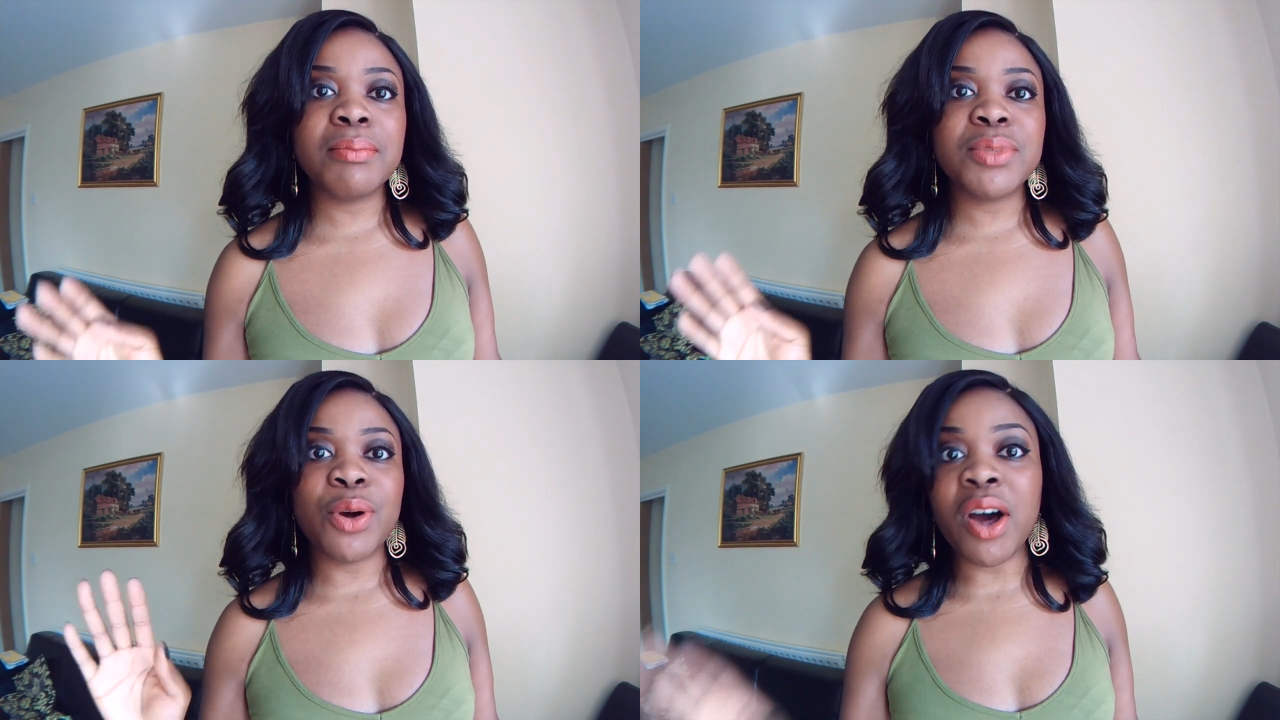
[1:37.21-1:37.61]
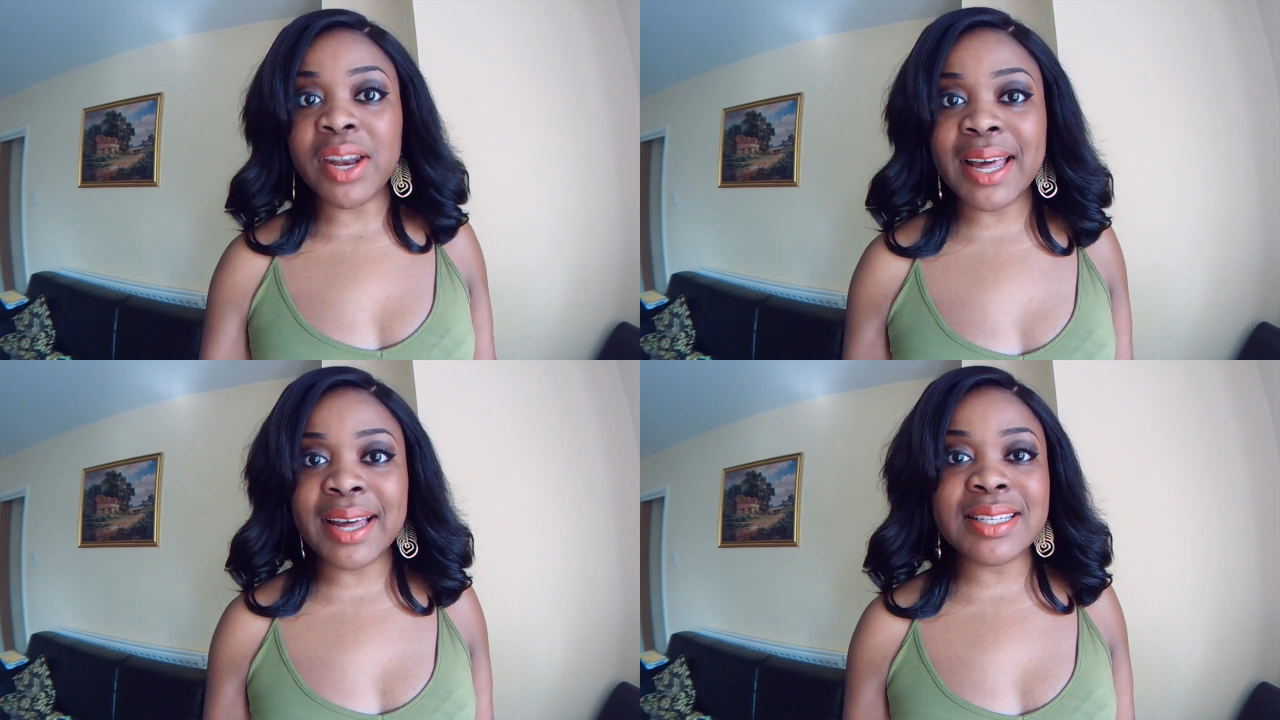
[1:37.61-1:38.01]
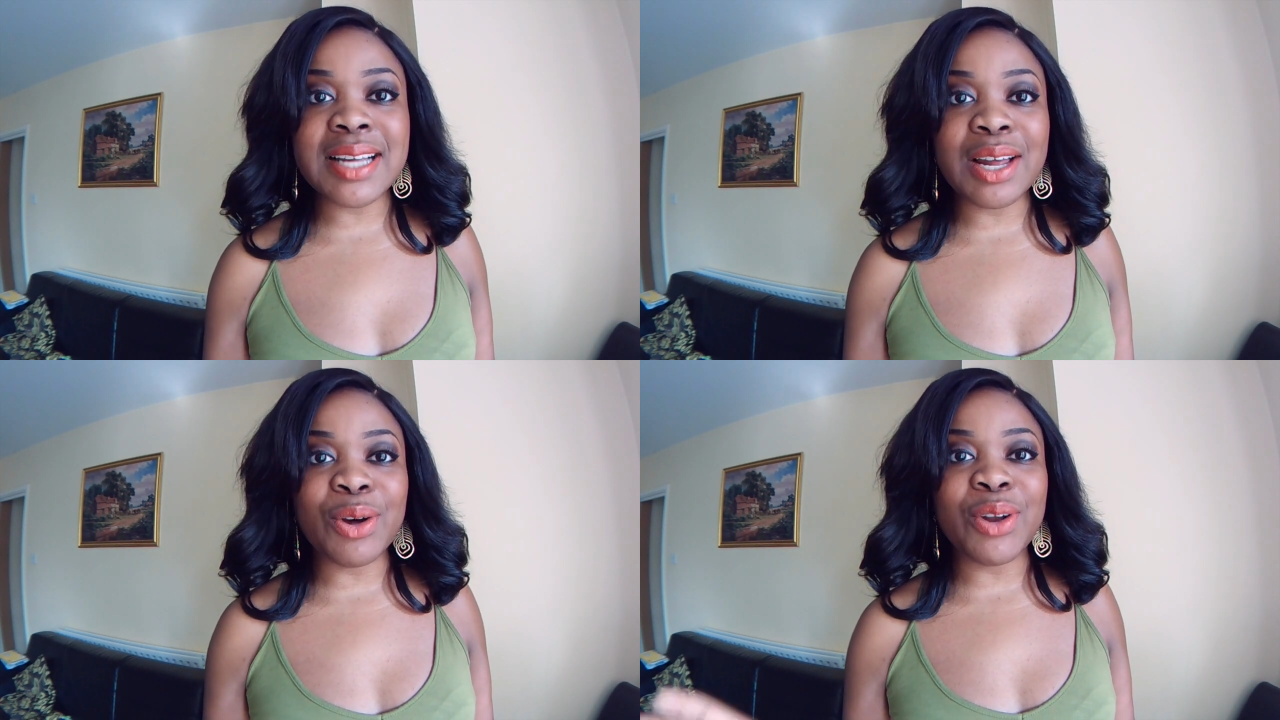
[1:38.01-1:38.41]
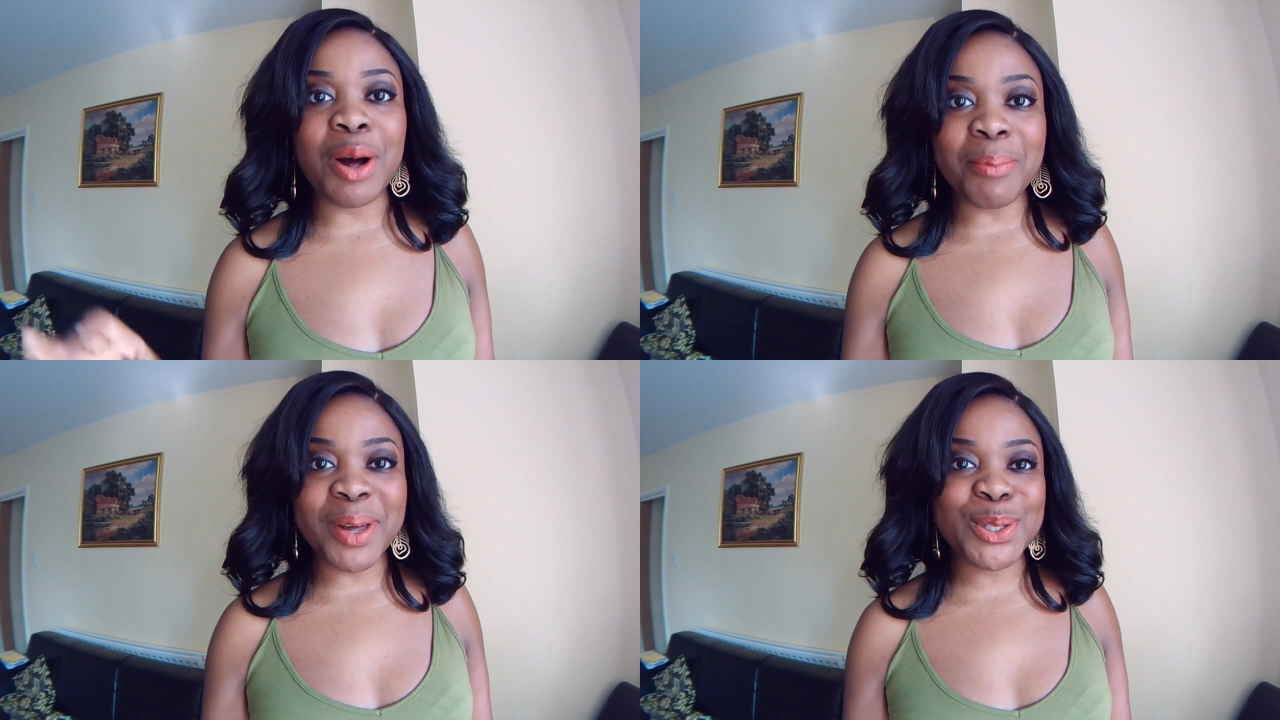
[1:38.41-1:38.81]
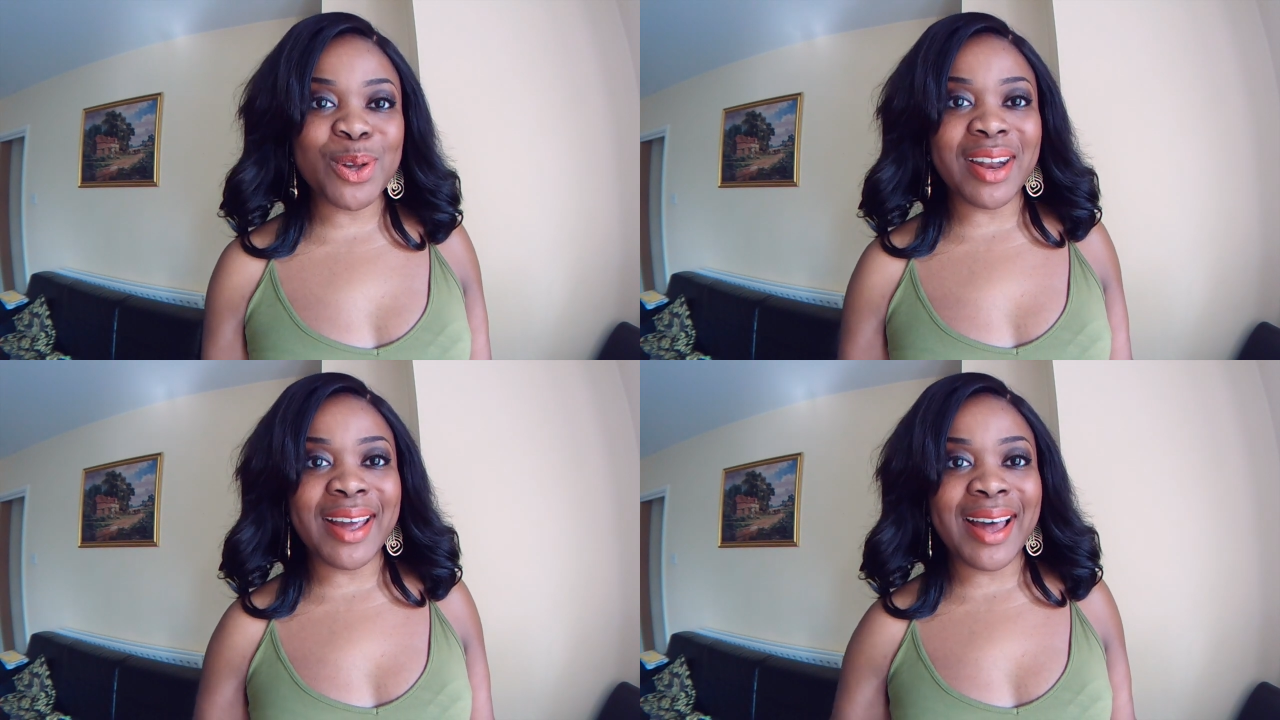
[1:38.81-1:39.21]
So HoneyHand Salon, I'll make sure
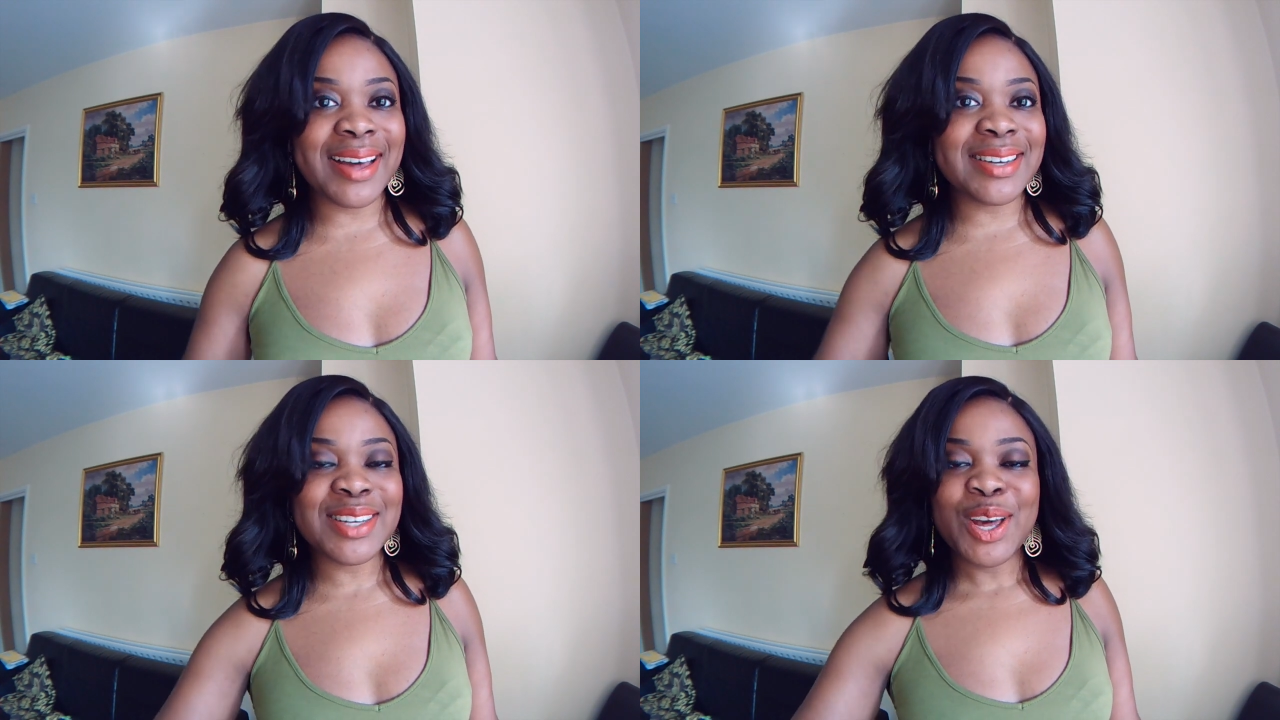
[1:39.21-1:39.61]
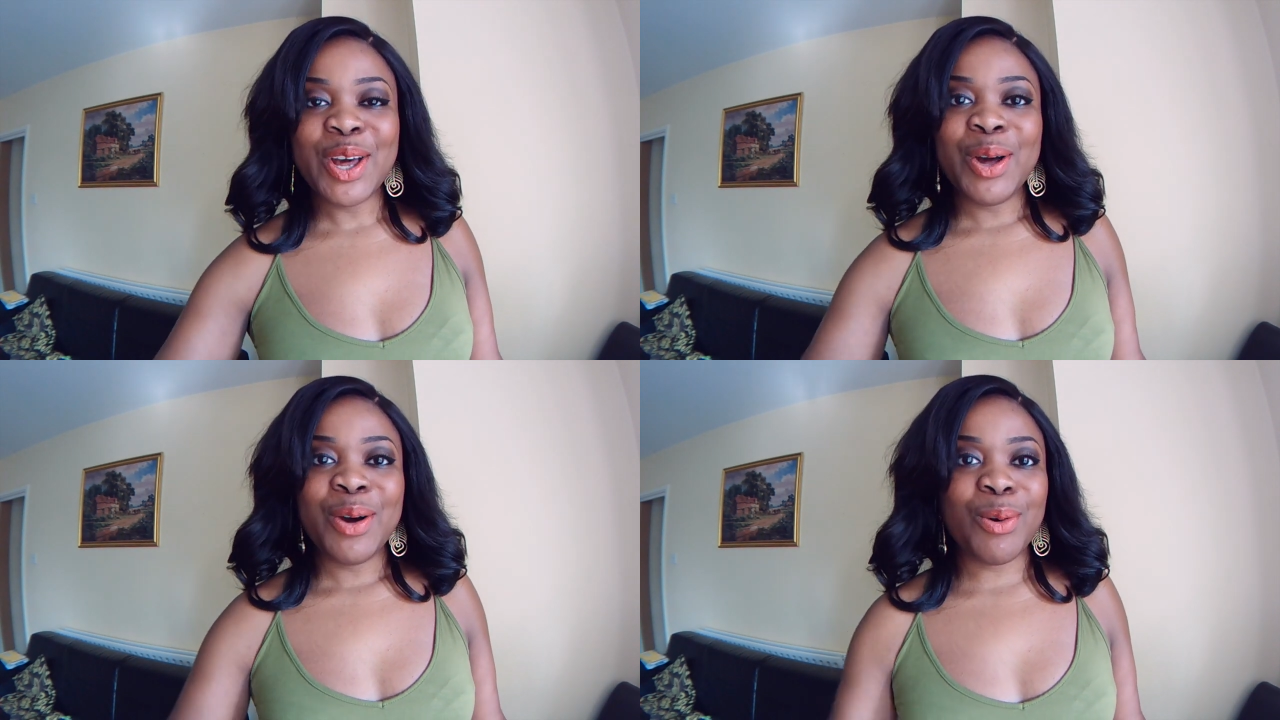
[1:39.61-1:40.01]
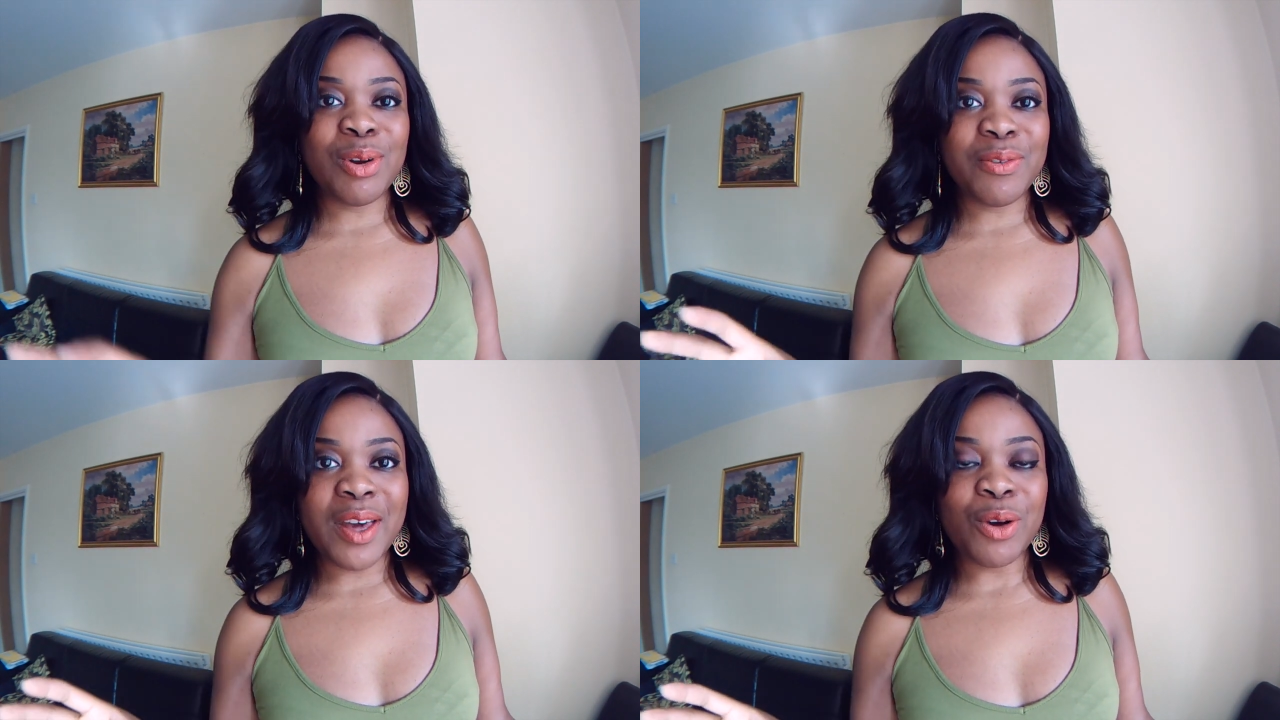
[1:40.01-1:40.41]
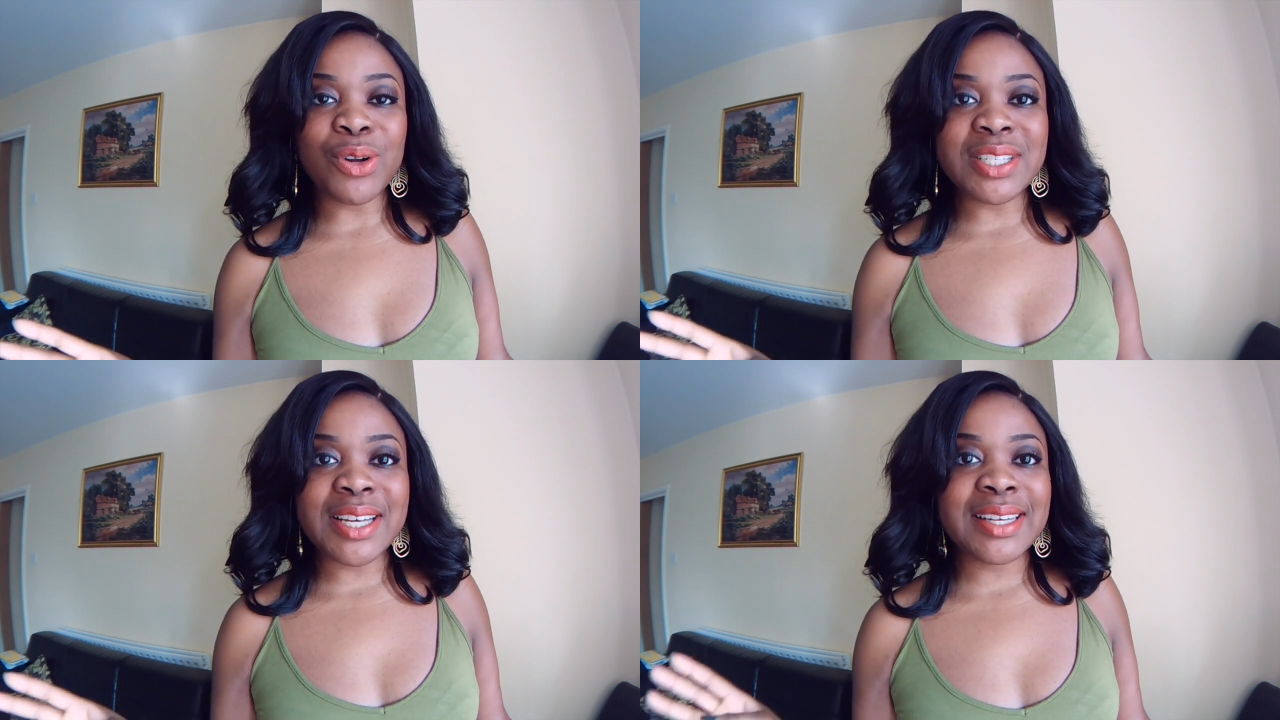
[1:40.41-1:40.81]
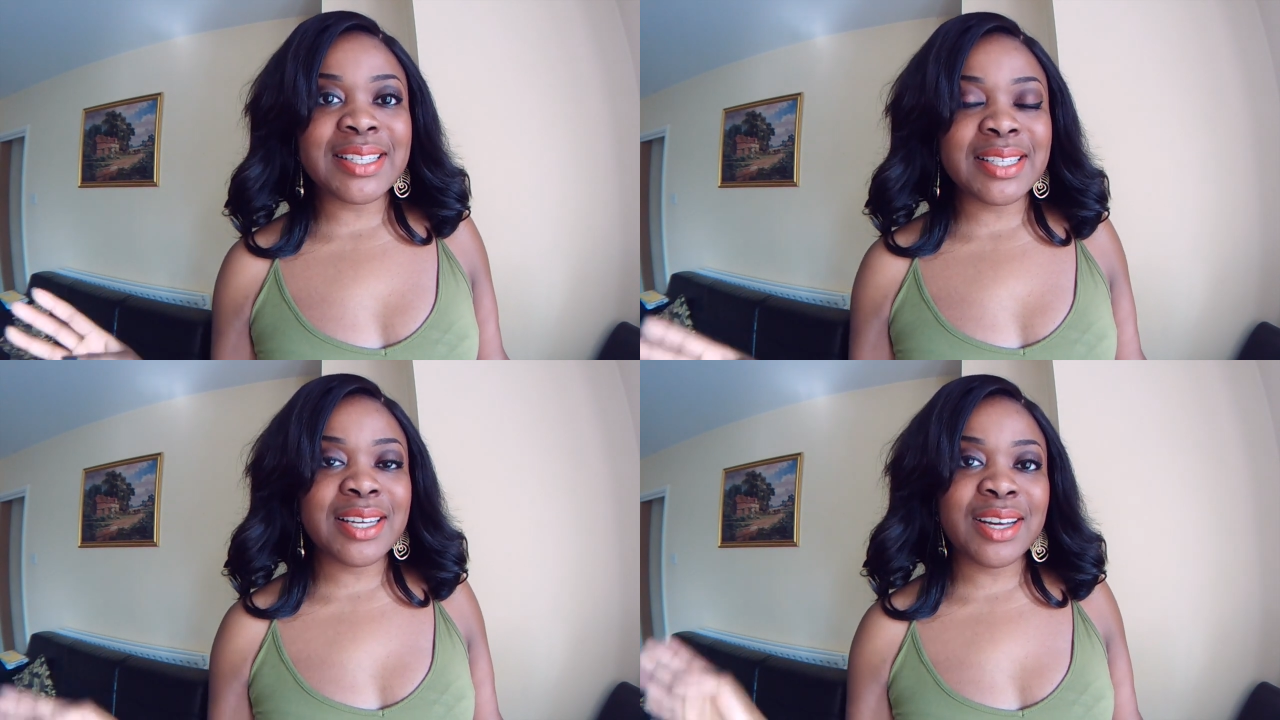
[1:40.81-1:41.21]
that I add all of their contact
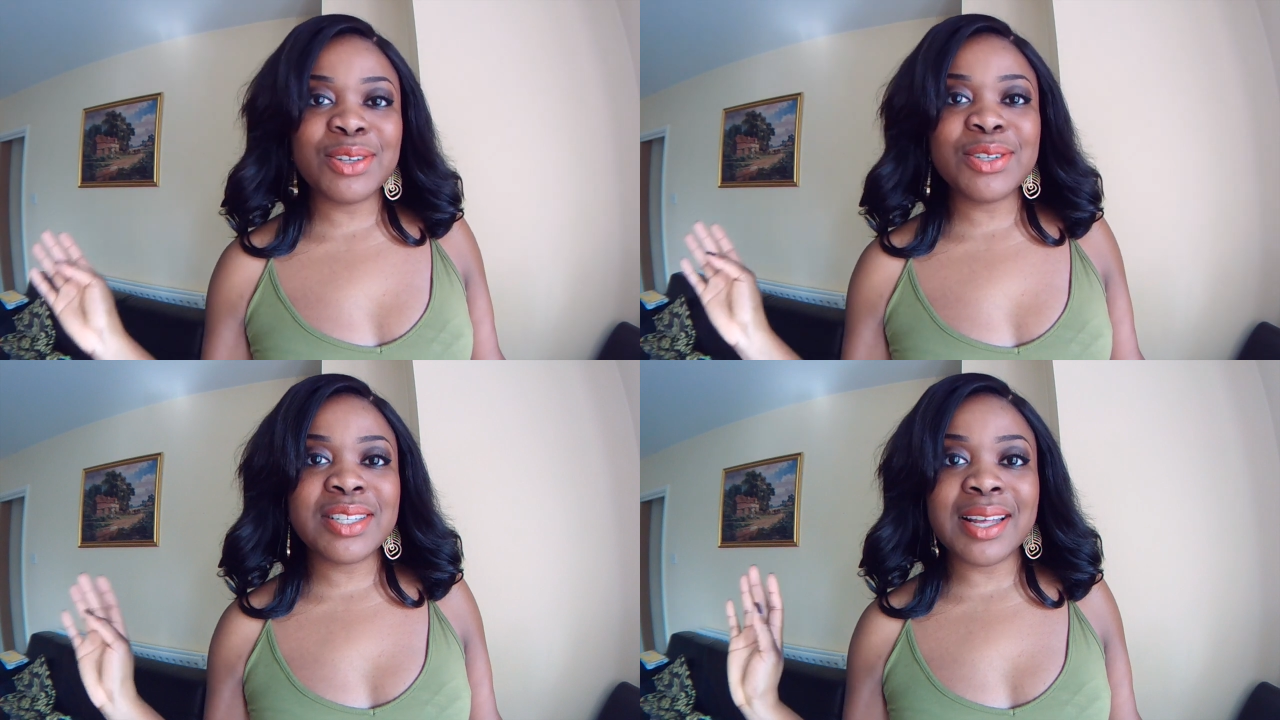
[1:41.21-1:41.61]
details.